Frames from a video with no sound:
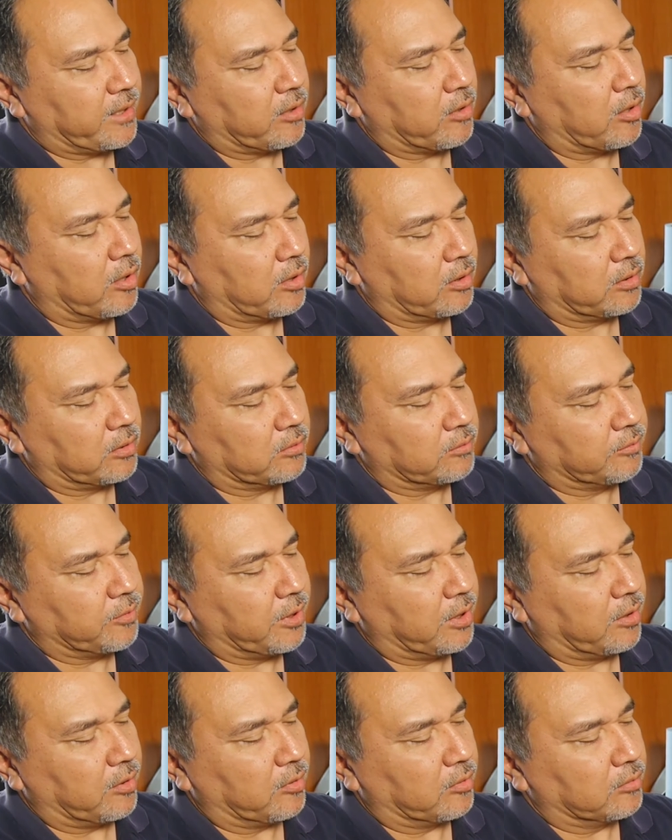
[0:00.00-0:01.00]
all,
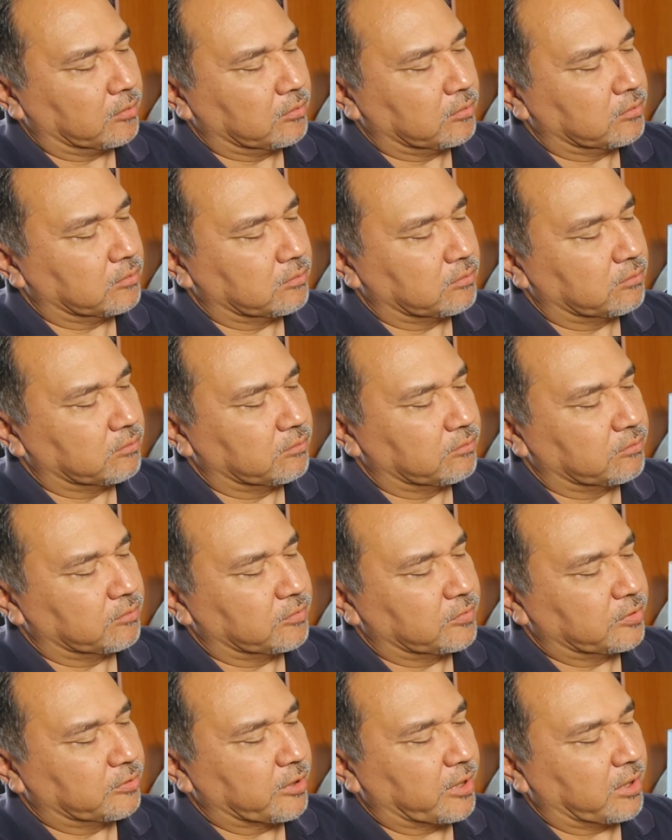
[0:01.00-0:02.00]

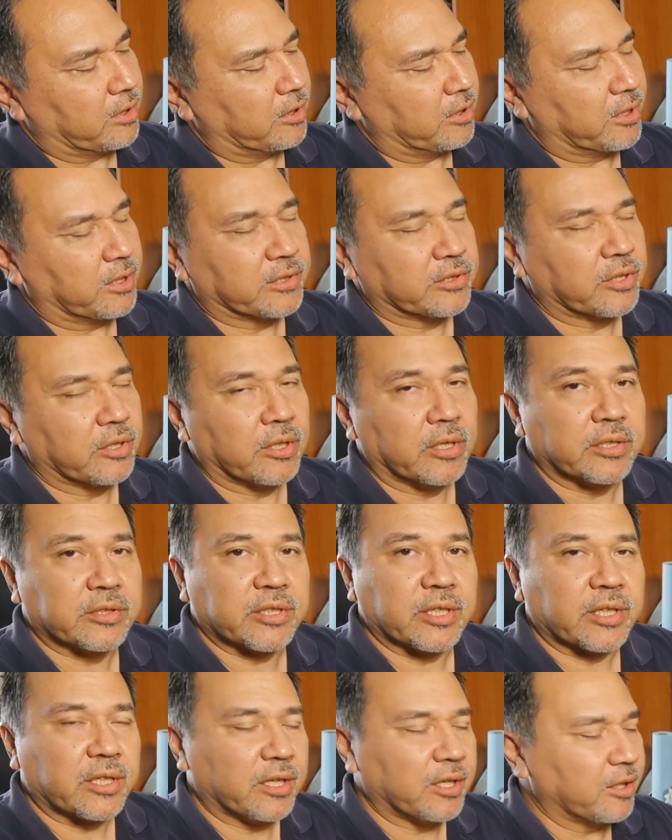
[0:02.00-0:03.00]
trying to look as good as
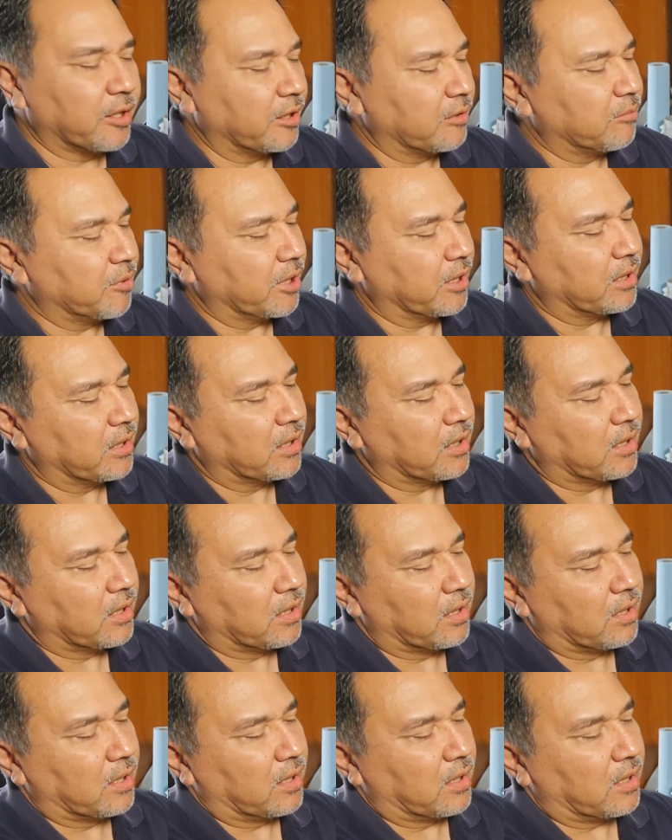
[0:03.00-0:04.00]
it could, but
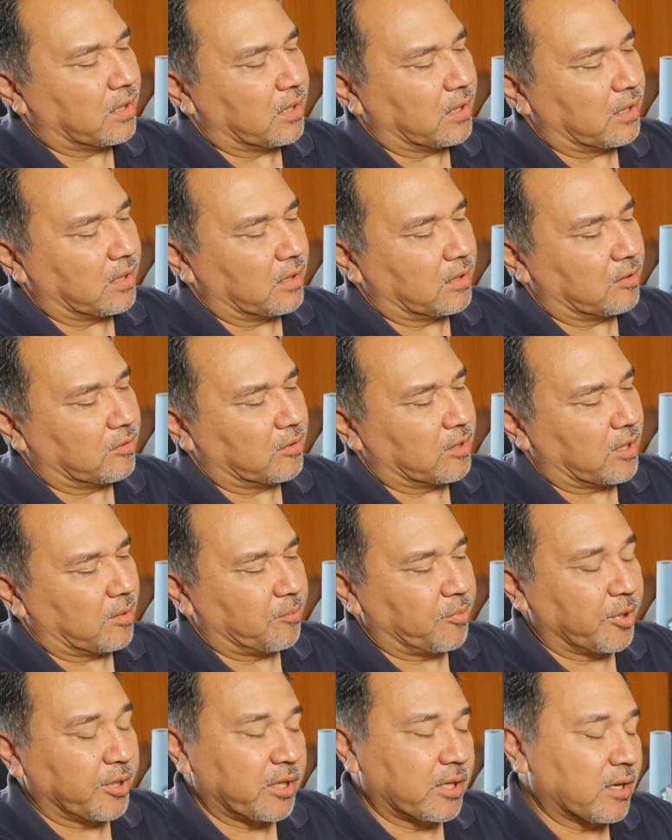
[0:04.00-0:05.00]
I
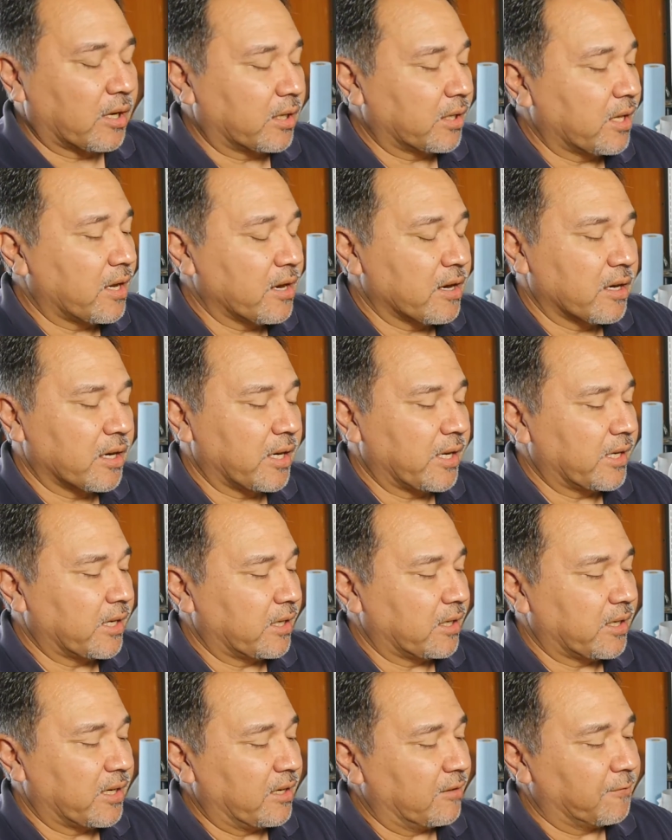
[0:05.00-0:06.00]
put it on there, and
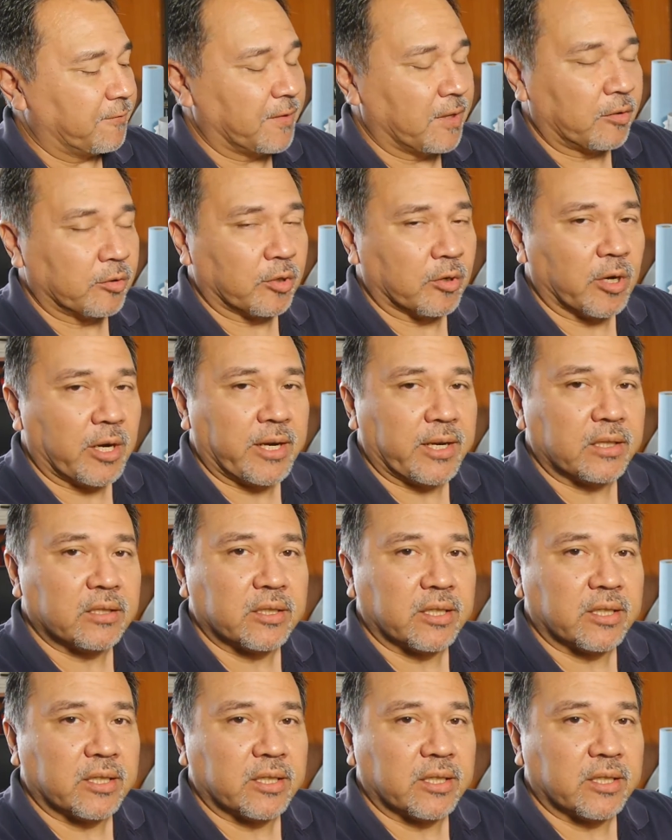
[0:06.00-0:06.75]
it felt great.